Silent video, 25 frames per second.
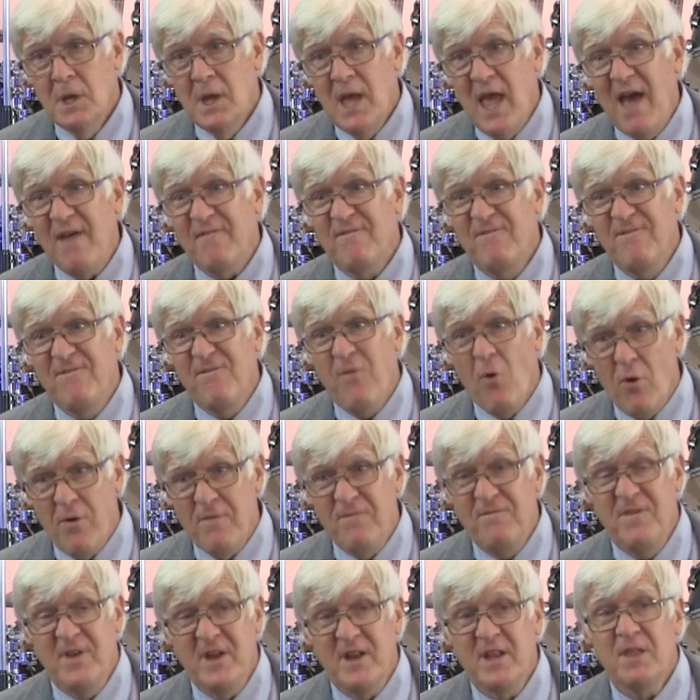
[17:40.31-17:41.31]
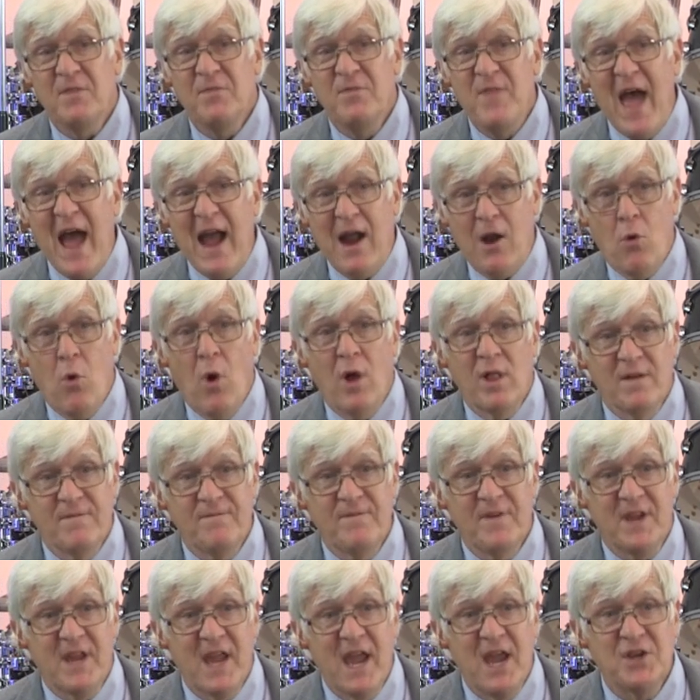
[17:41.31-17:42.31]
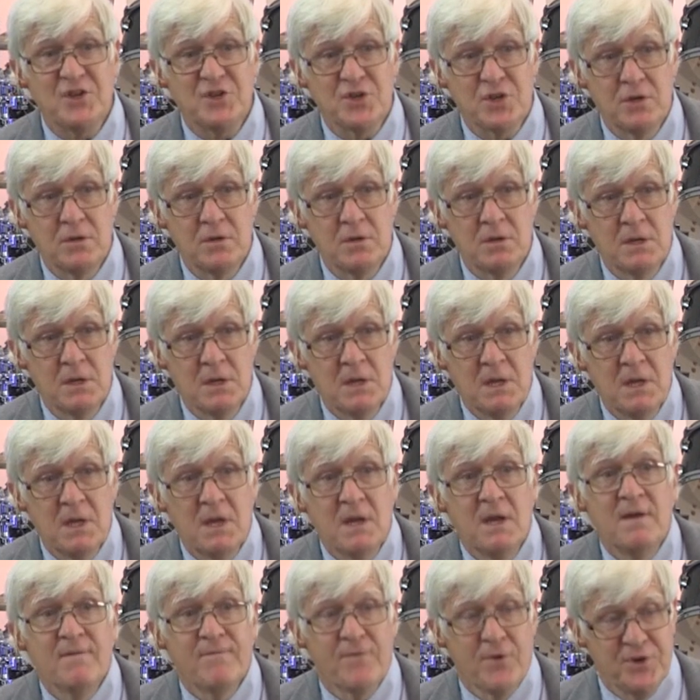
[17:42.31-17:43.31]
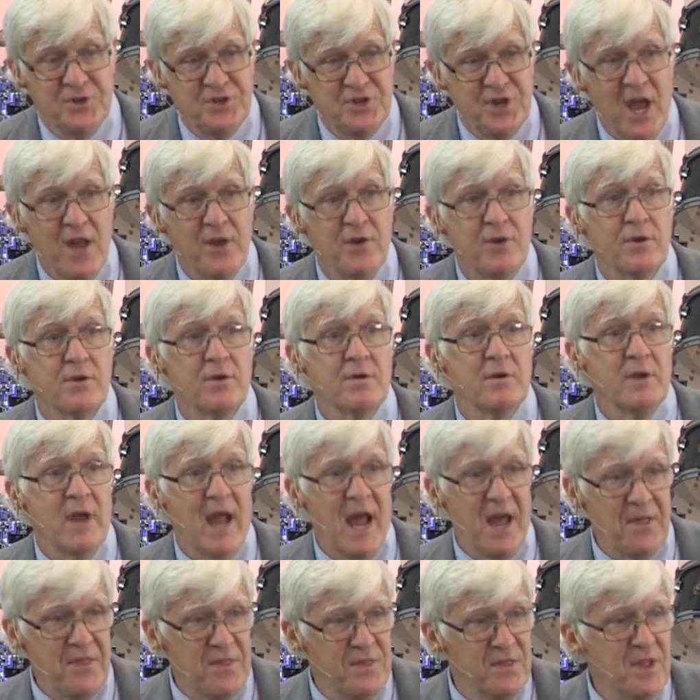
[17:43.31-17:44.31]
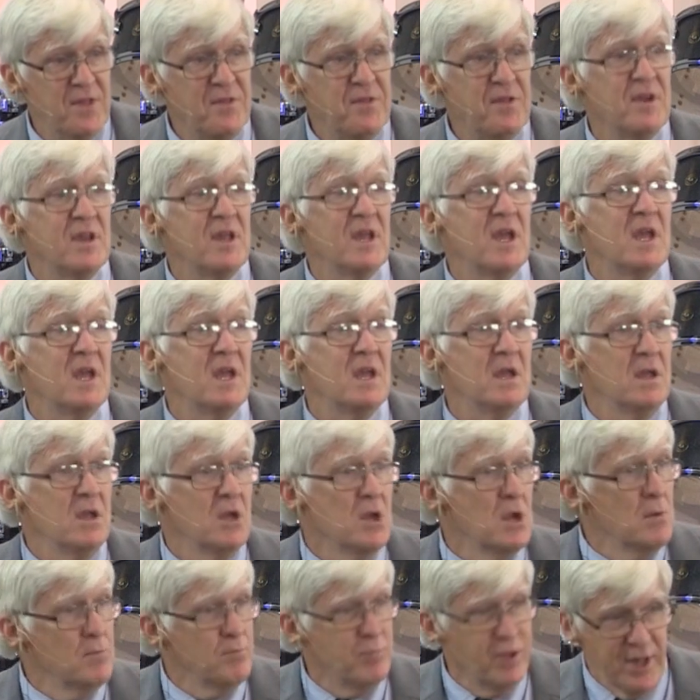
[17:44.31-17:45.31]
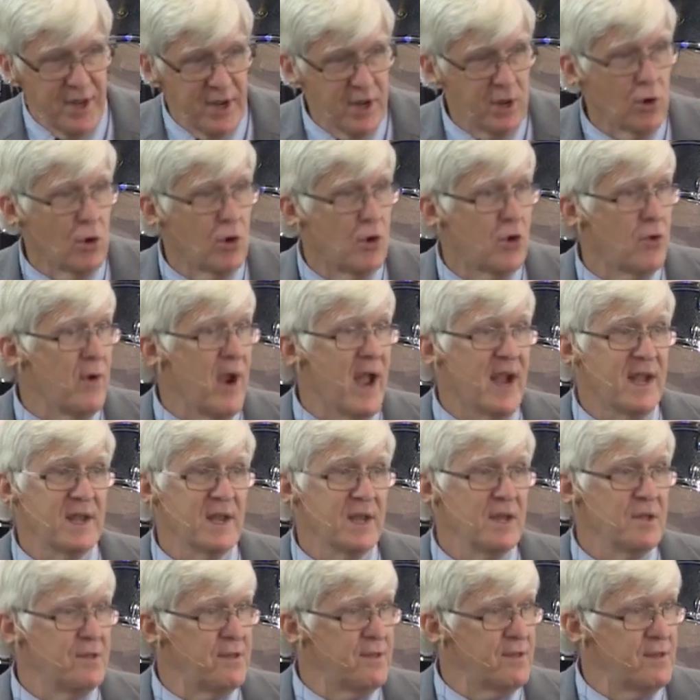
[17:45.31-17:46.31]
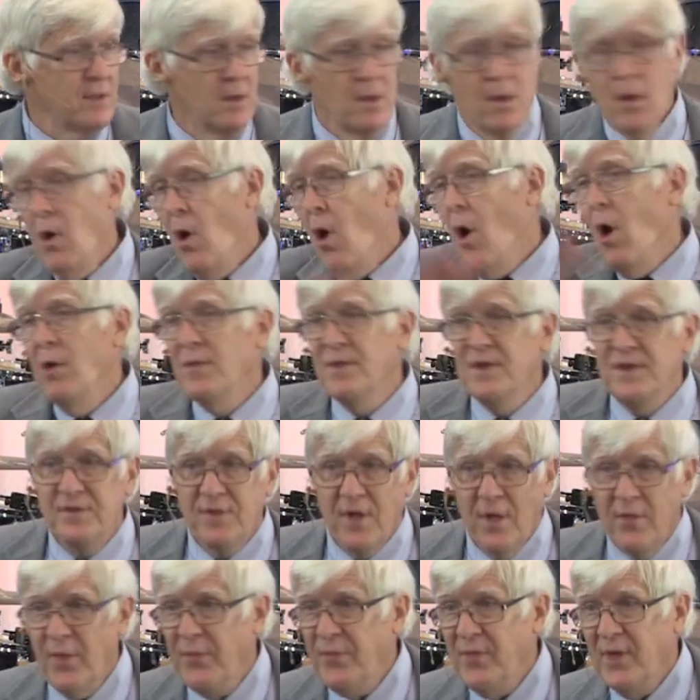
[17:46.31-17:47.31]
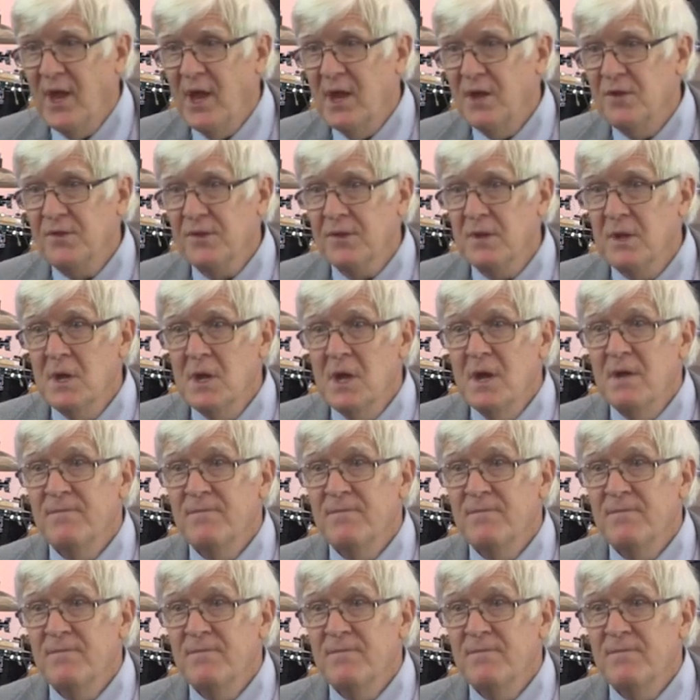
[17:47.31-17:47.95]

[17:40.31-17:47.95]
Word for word: have forfeited that qualification for gender, ethnicity, political correctness, all these other things.